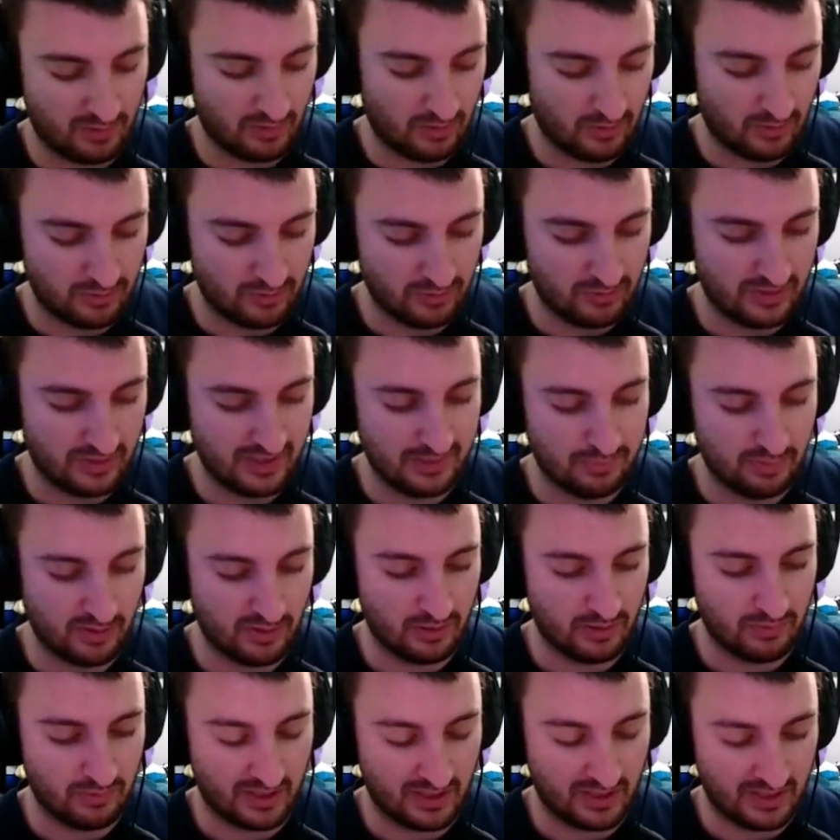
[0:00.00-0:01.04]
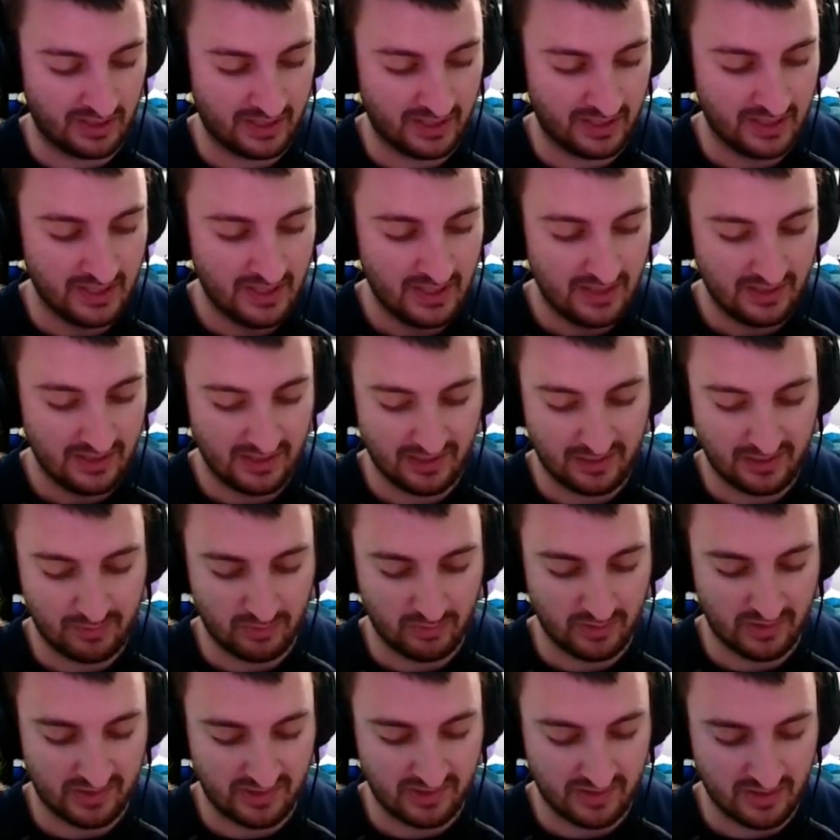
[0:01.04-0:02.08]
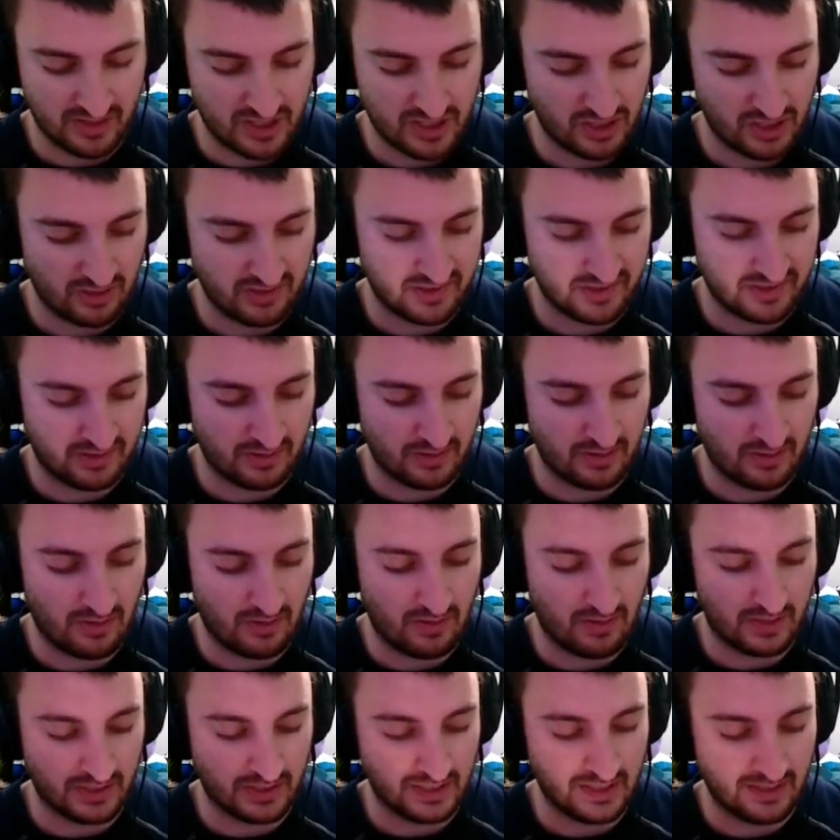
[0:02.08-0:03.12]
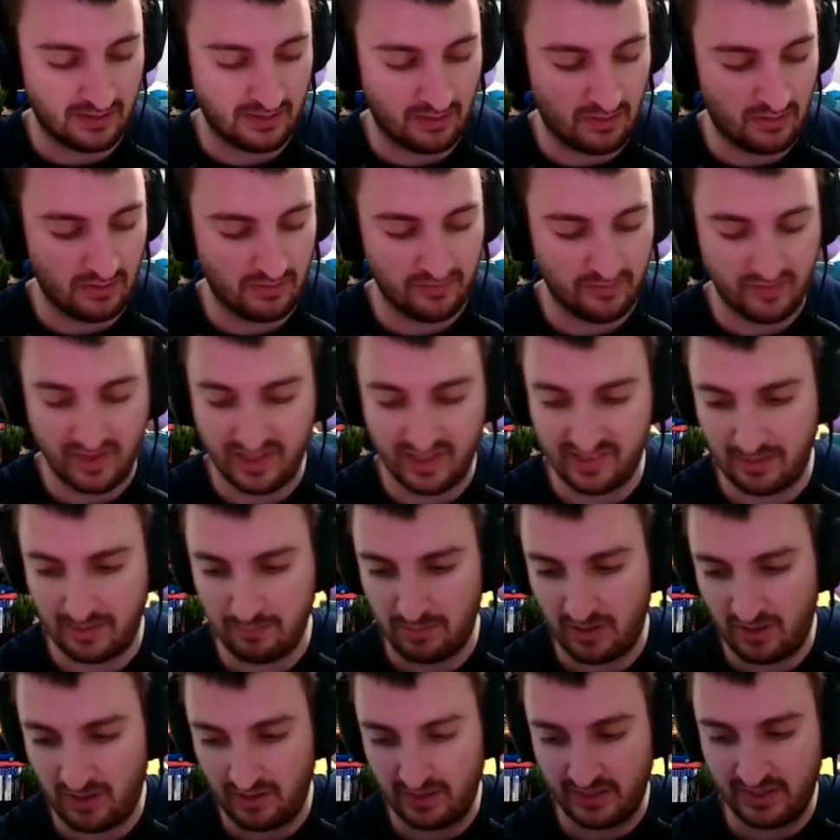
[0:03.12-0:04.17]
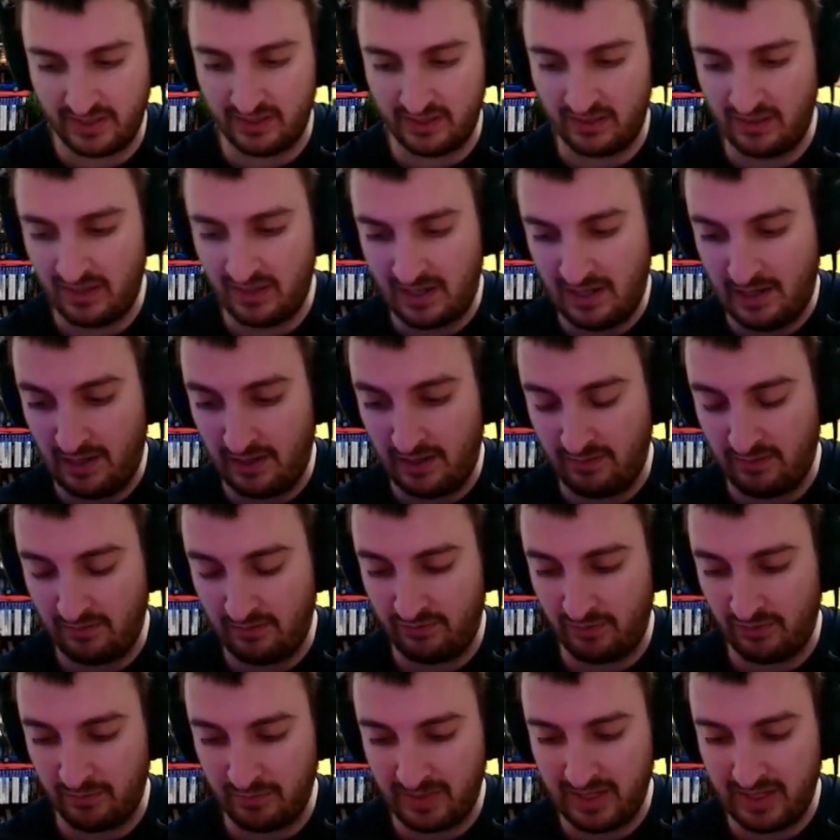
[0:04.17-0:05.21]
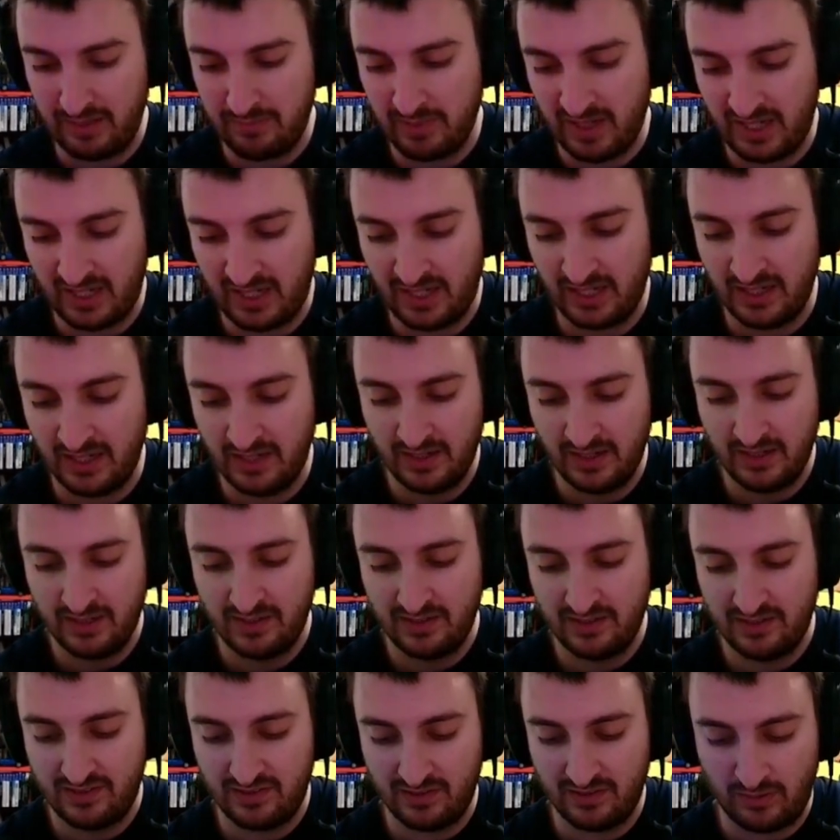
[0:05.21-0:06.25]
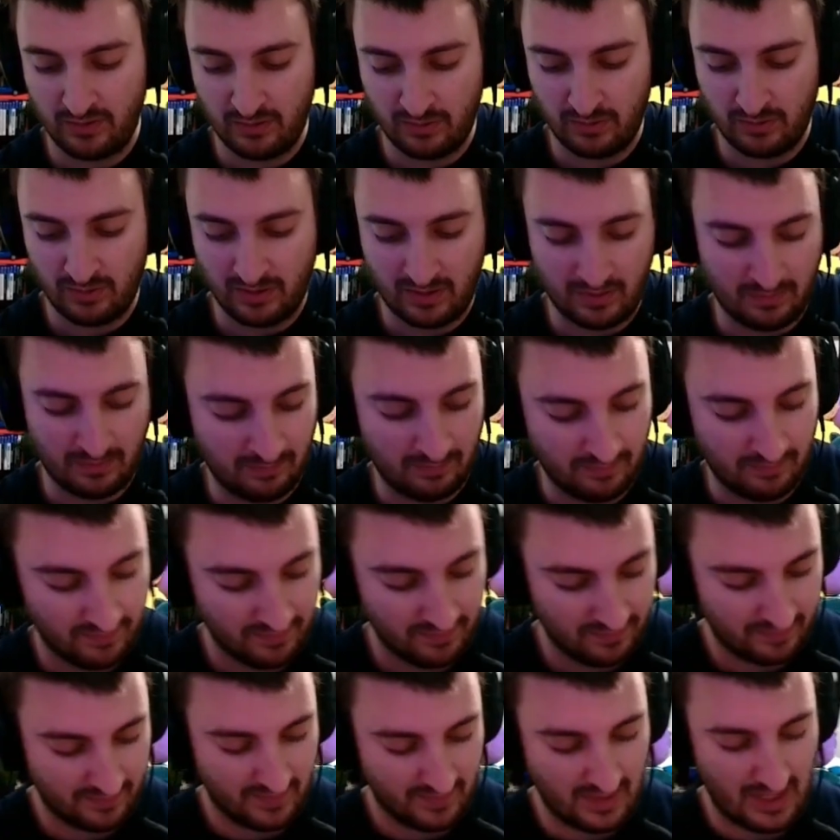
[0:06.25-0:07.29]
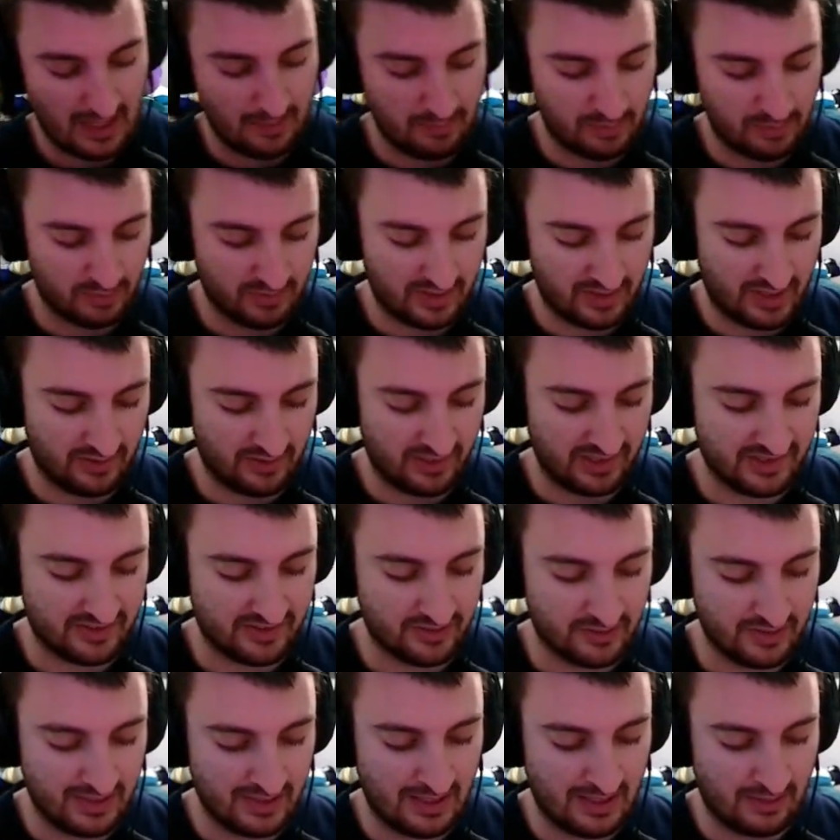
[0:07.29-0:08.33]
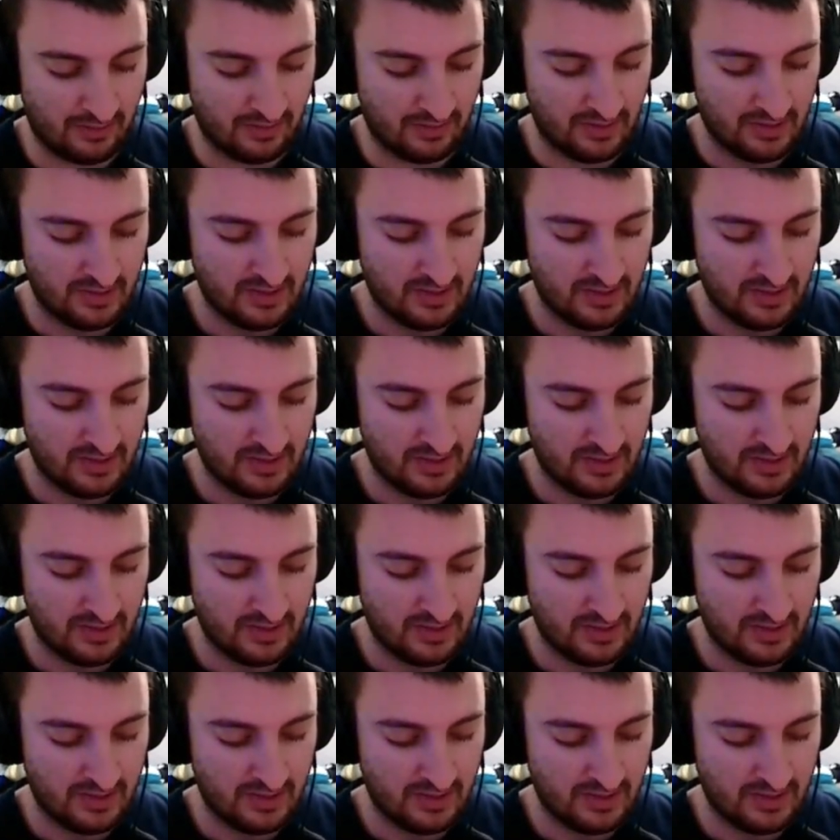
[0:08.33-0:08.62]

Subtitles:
go through these pretty quickly. This was the Charizard. Again, all of these I bought in a lot from eBay, so Happy with how these turned out.